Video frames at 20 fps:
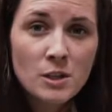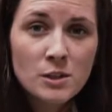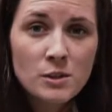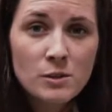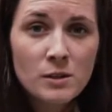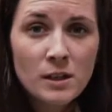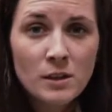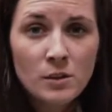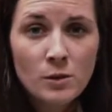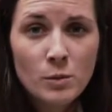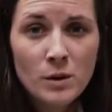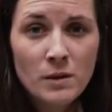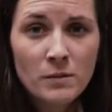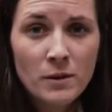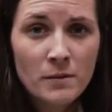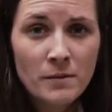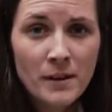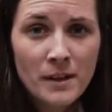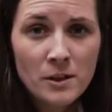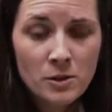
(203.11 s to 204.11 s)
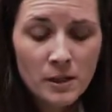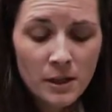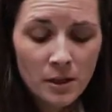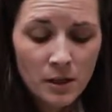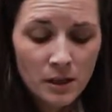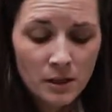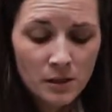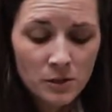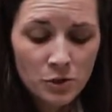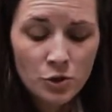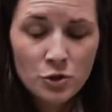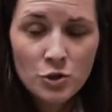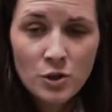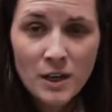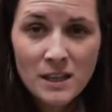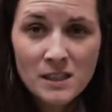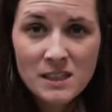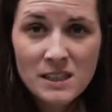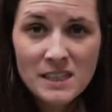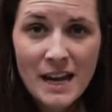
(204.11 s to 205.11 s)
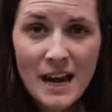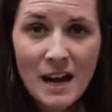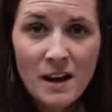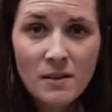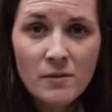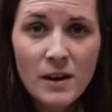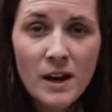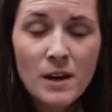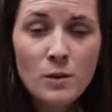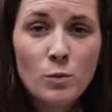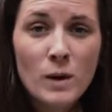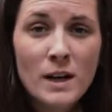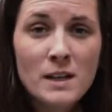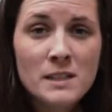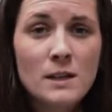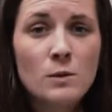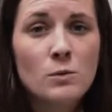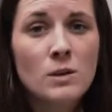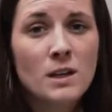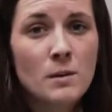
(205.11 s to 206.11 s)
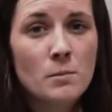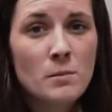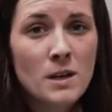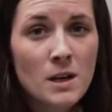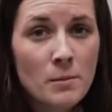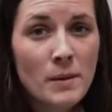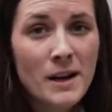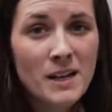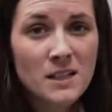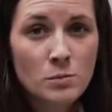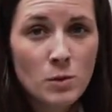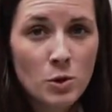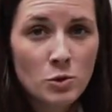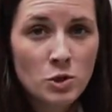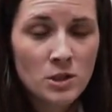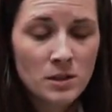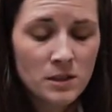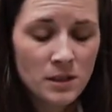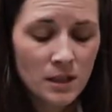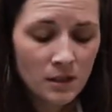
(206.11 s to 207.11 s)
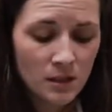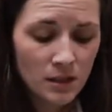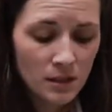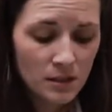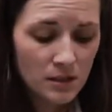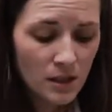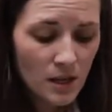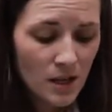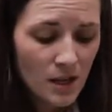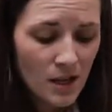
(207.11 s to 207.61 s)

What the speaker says: to either one of our veterinarians or trained staff on ways that we can minimize motion sickness.